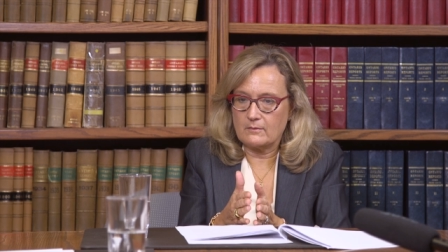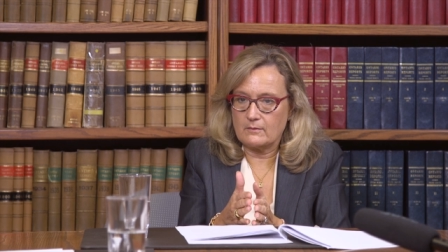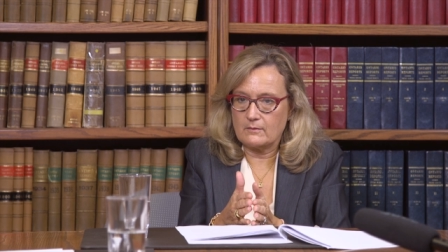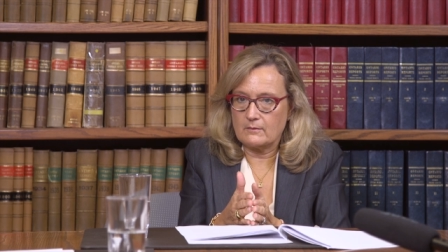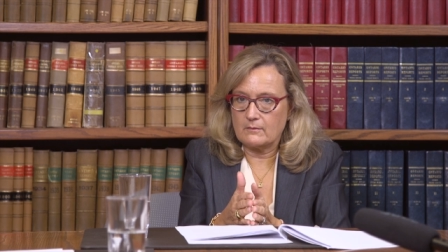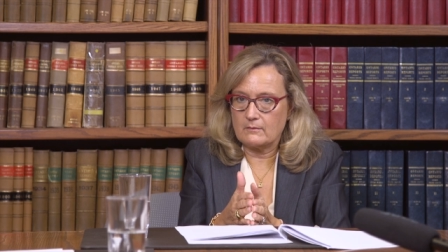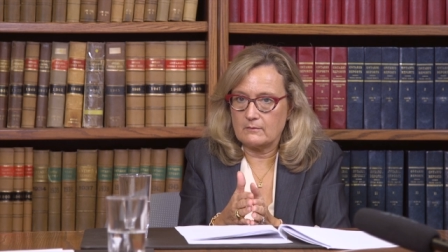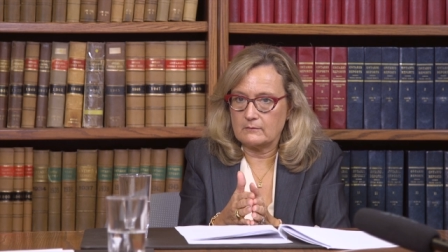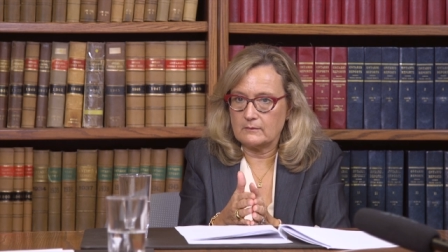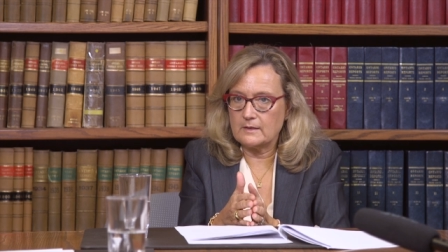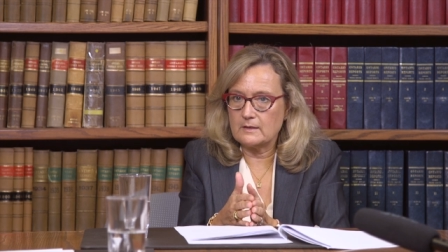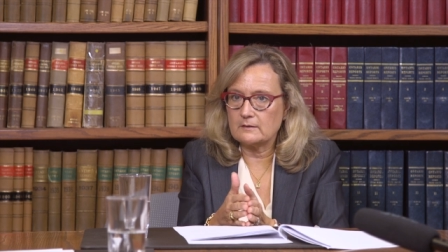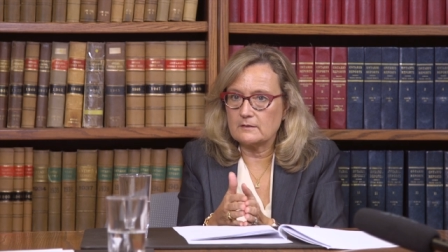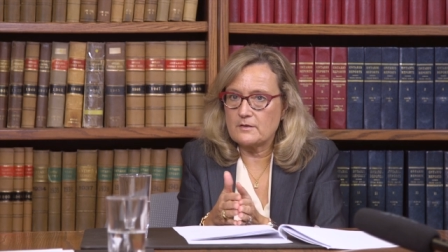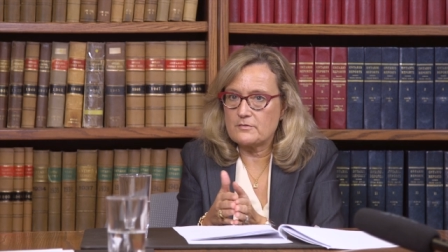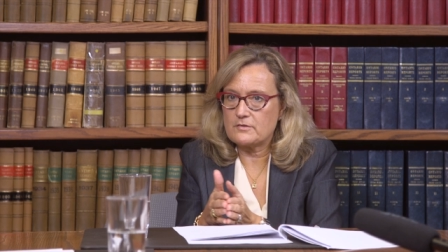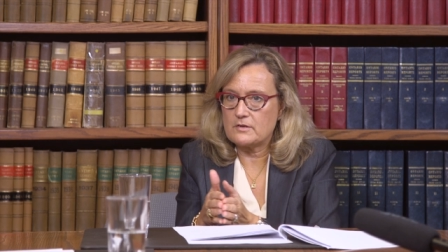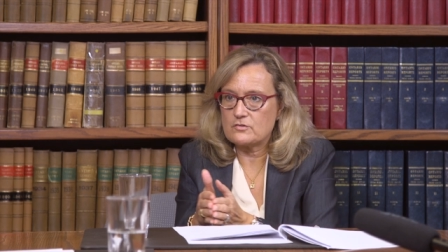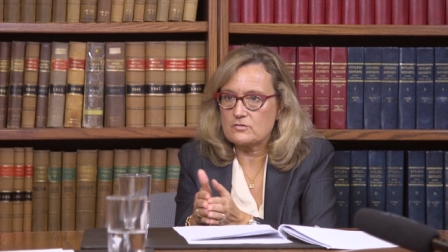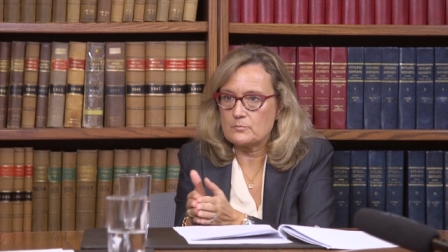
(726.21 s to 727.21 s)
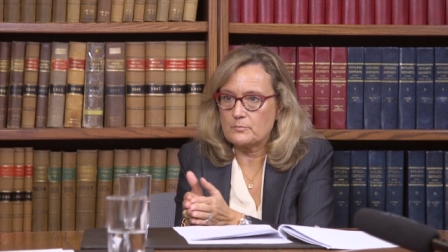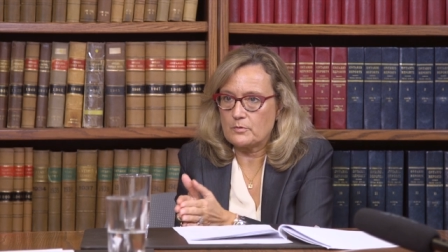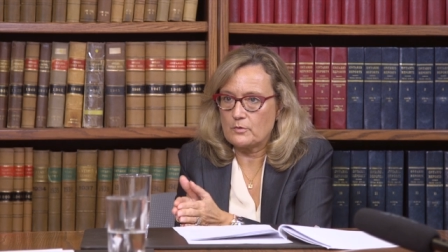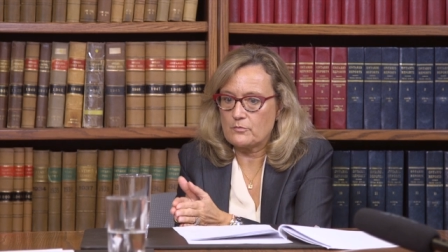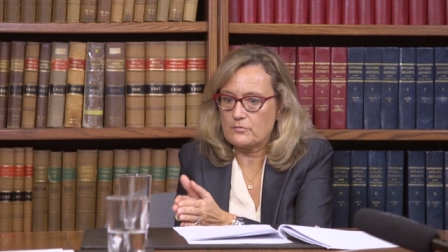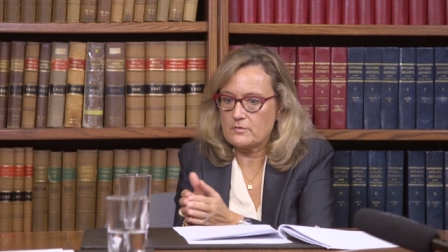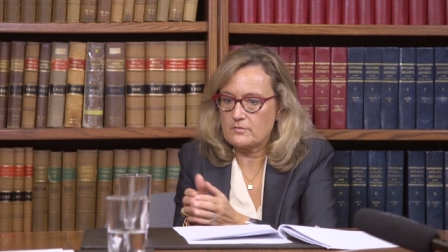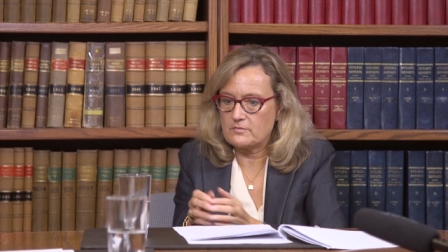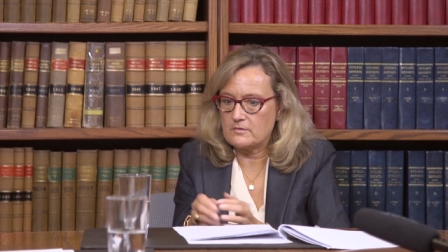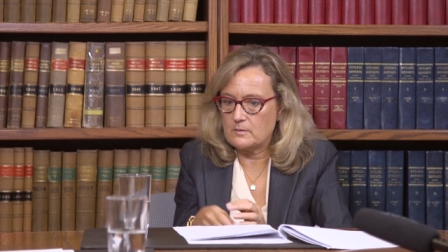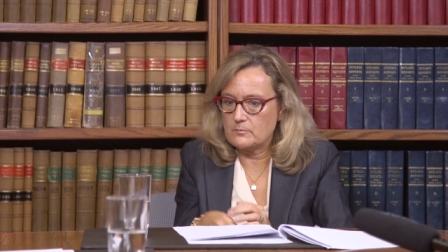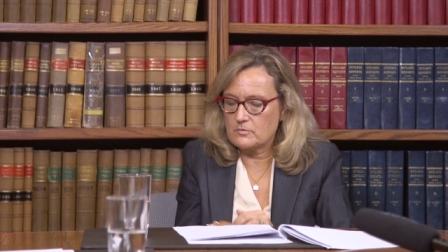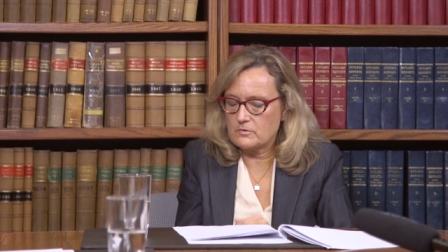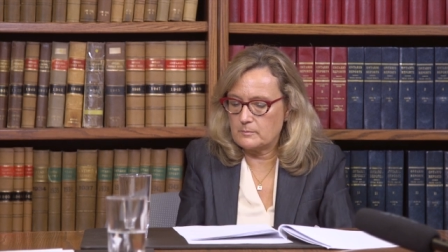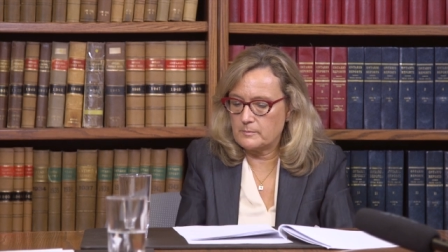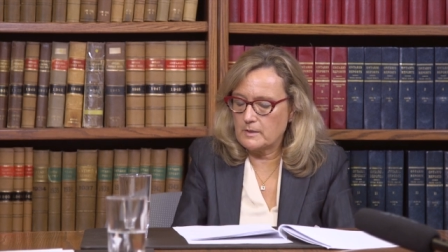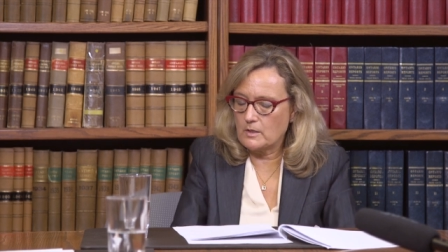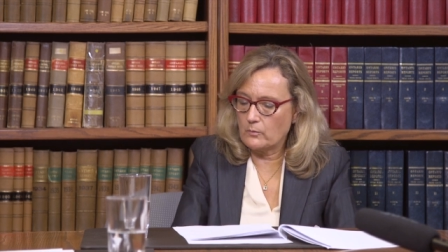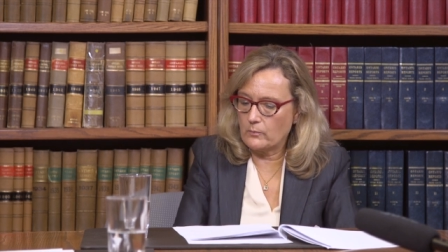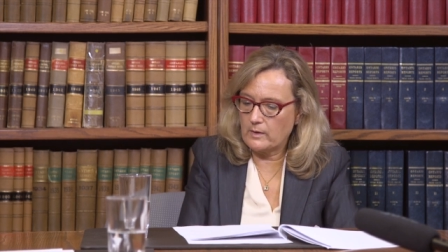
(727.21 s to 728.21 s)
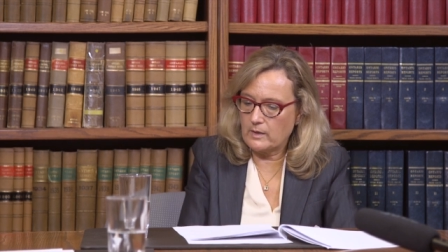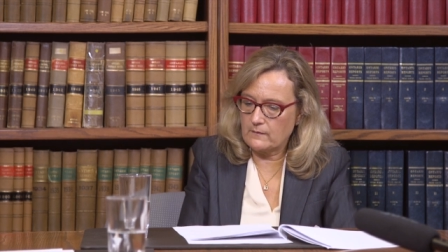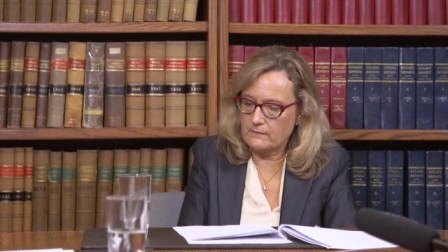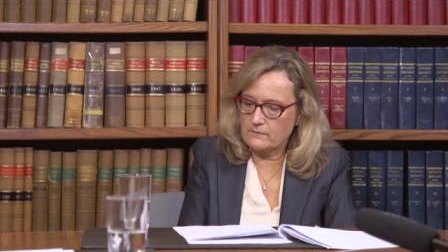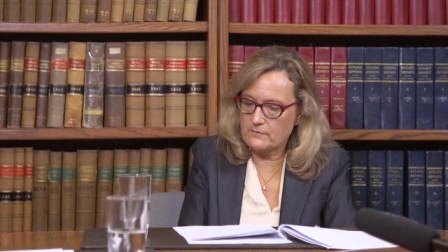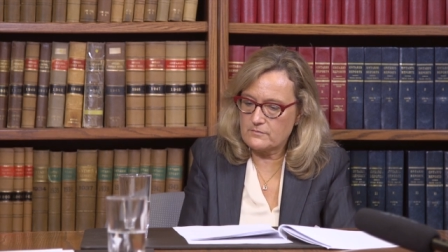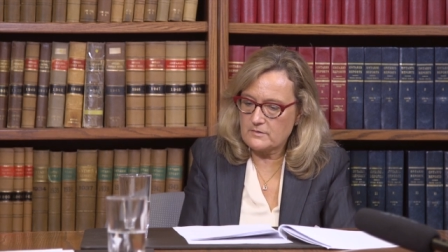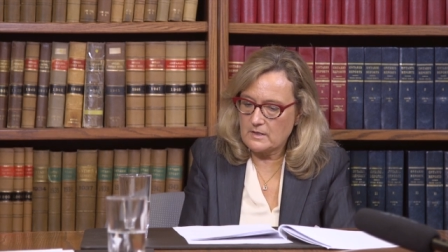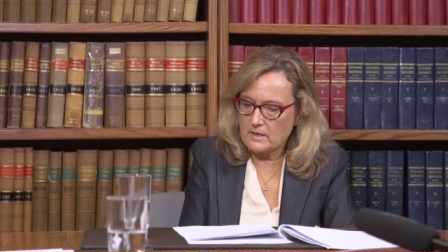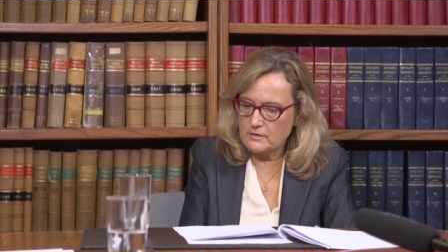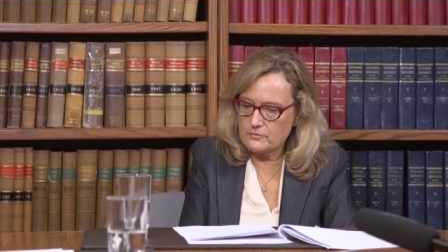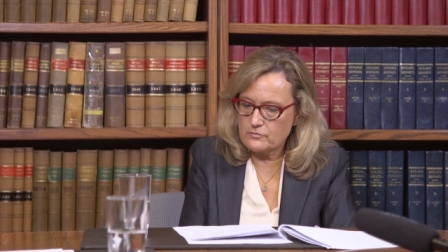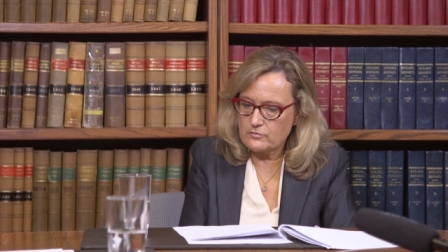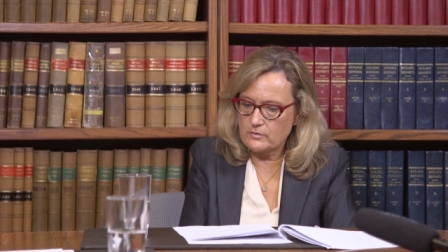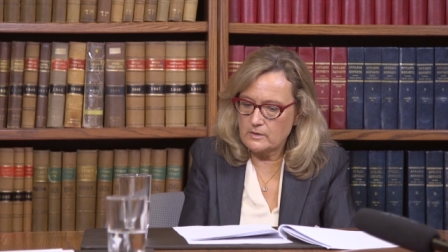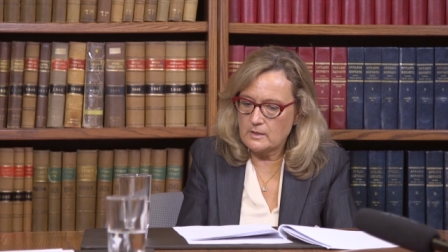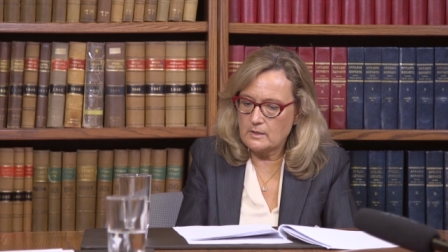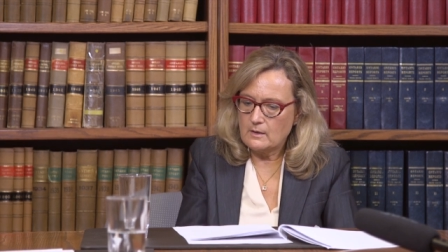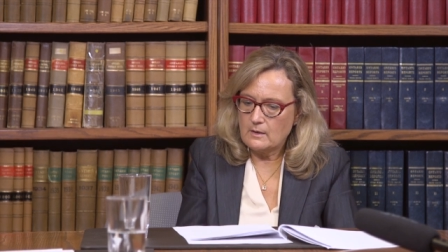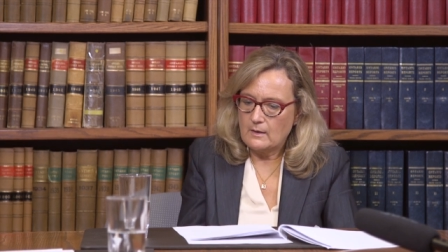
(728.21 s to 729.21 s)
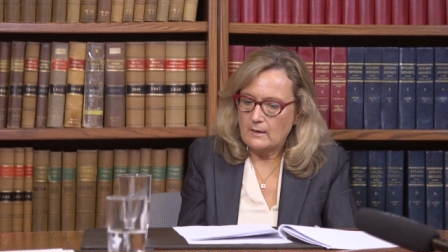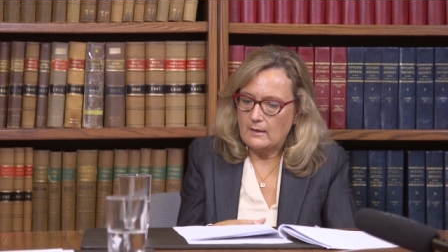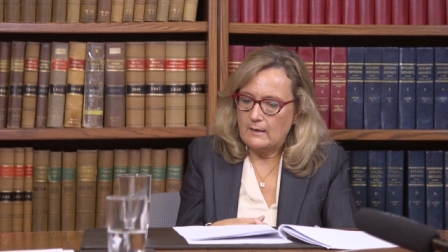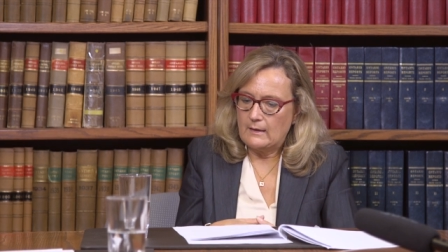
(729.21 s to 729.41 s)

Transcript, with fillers: the legalization process seems to be going in this country,